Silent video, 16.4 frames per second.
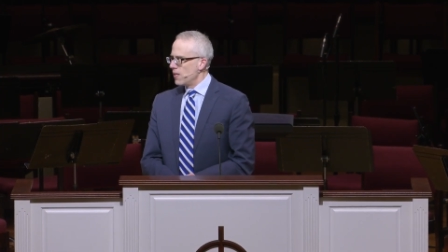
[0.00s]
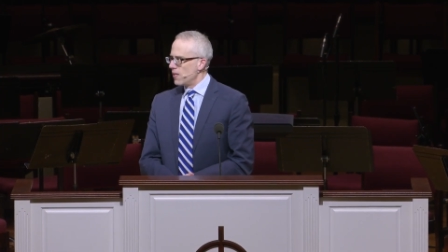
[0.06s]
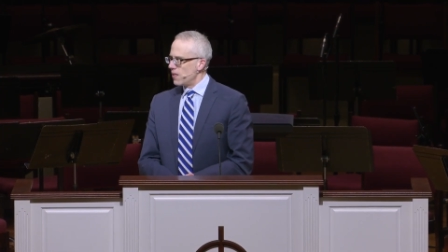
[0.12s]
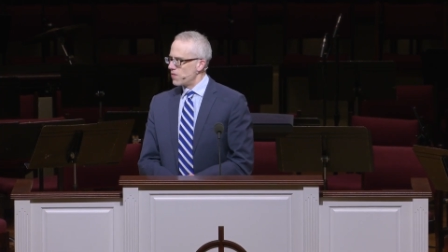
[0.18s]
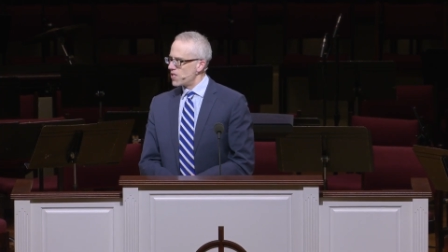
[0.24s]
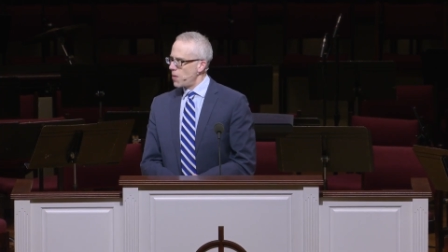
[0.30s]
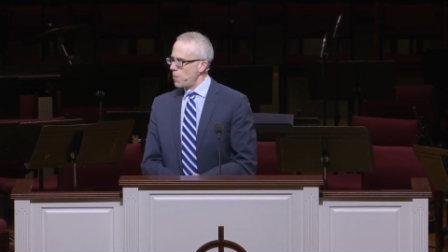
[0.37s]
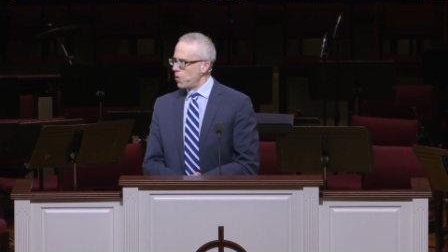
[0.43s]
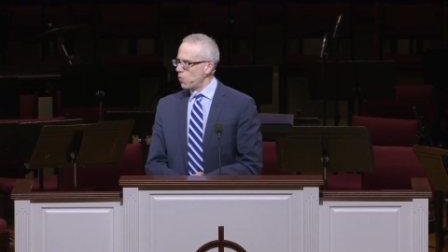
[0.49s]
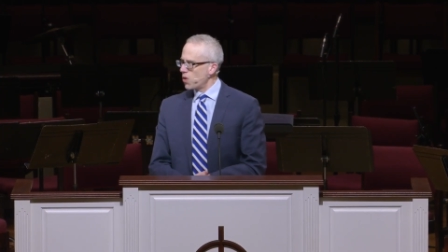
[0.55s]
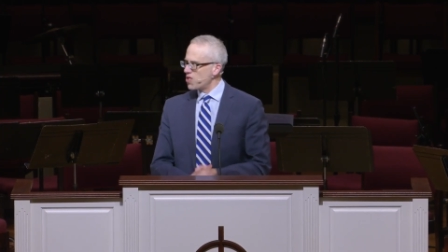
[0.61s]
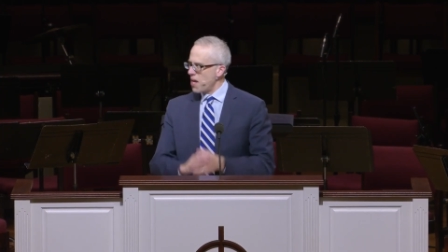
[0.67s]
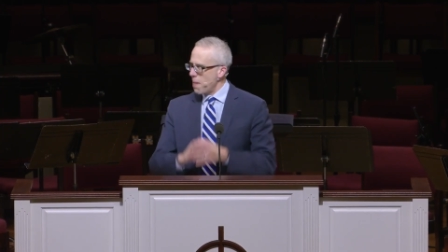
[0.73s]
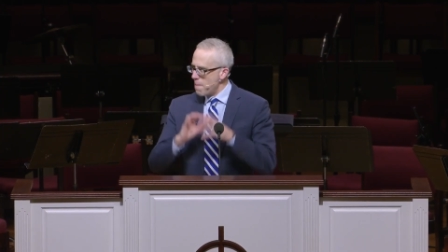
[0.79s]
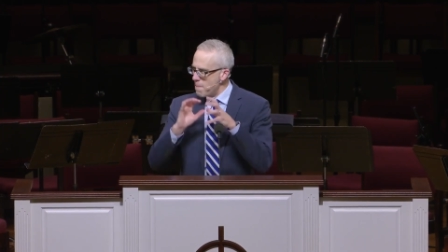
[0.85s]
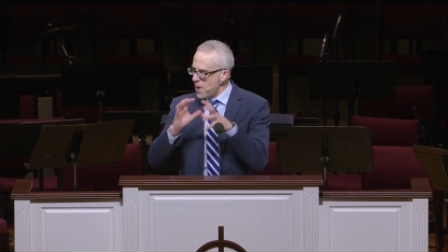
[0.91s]
And if someone were
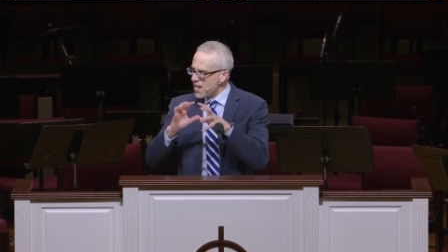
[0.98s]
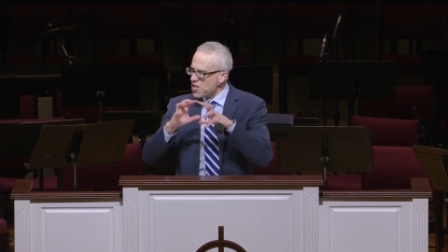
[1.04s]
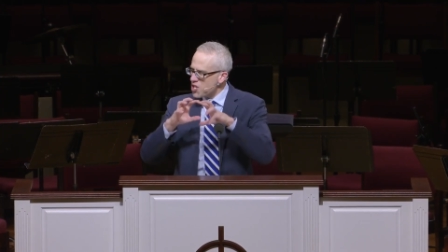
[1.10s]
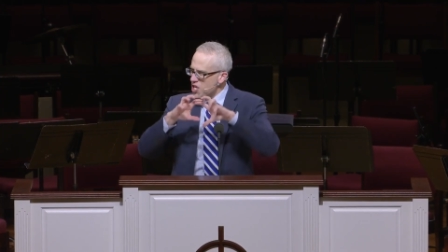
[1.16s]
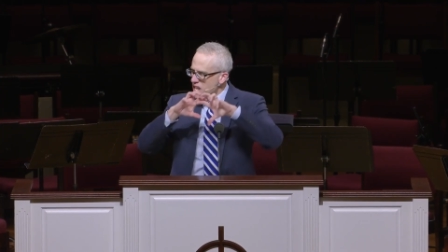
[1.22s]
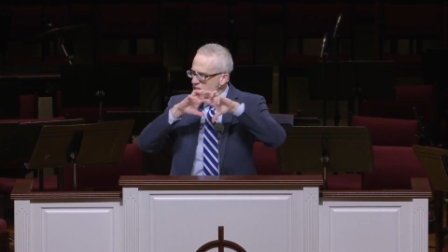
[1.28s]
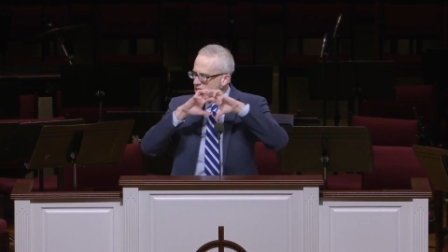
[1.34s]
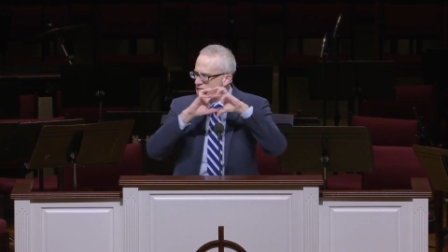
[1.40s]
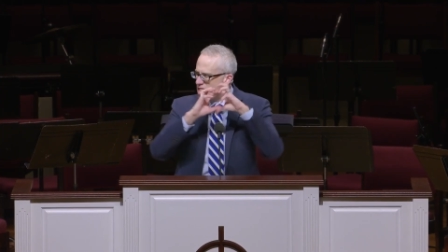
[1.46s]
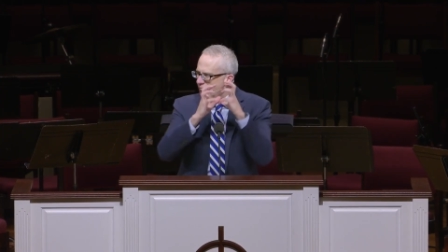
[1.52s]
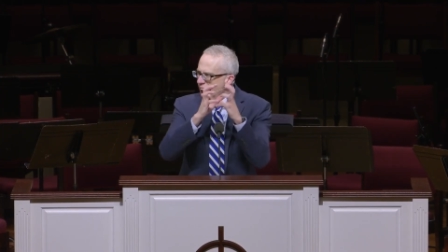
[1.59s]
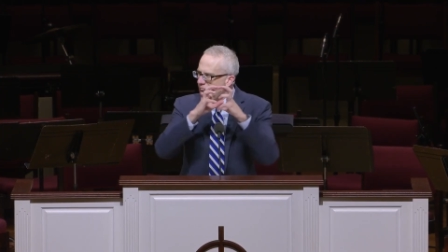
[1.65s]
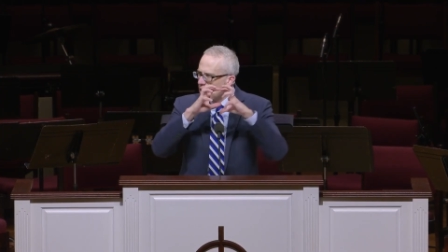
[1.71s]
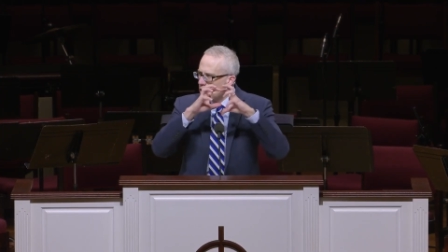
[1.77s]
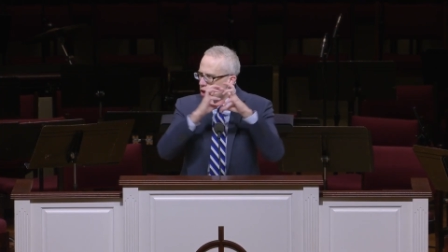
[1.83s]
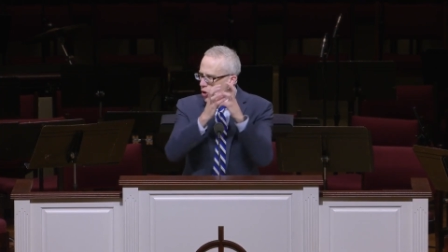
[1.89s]
to mention
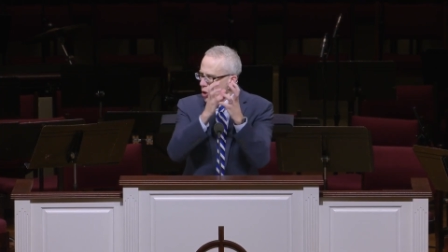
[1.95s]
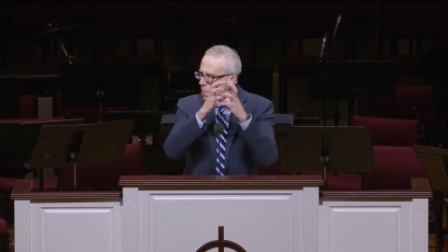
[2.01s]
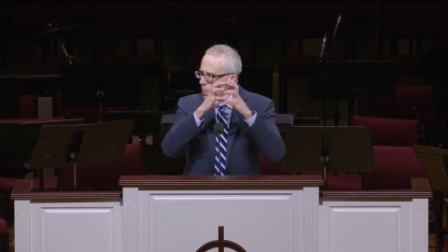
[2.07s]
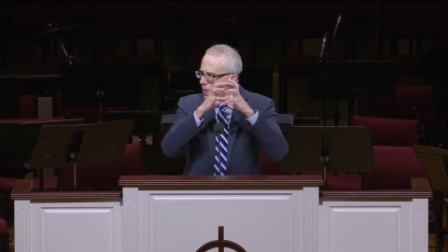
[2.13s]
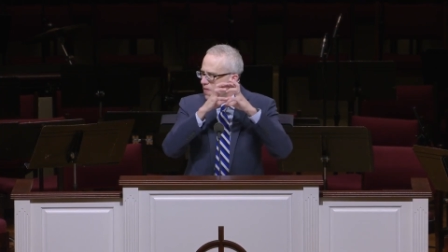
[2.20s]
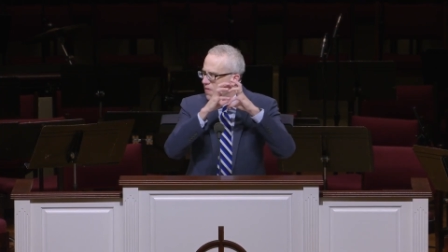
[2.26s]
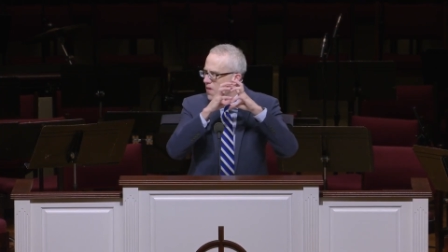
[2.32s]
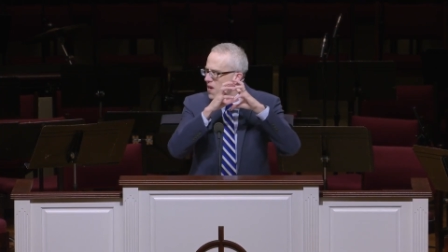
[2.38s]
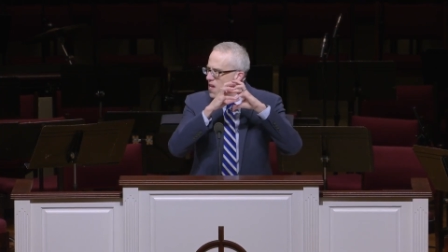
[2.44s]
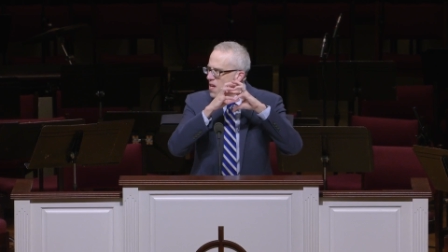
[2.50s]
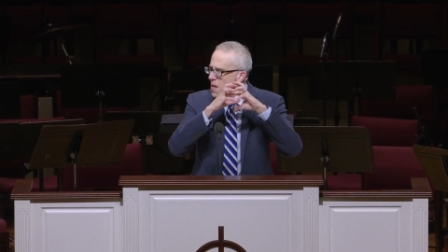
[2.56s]
that group of